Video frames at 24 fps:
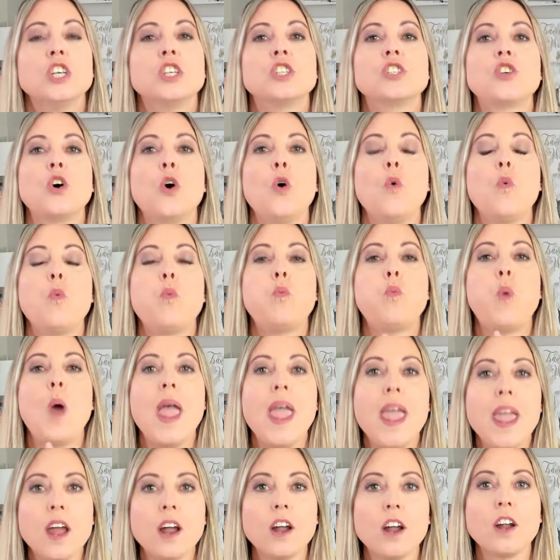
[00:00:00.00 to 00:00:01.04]
So
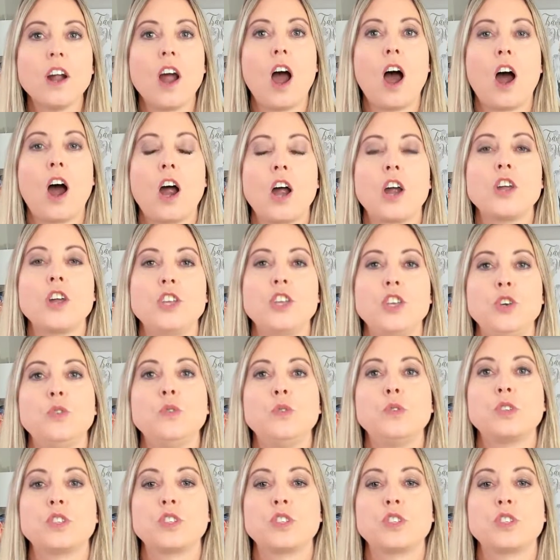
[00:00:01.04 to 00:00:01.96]
where are you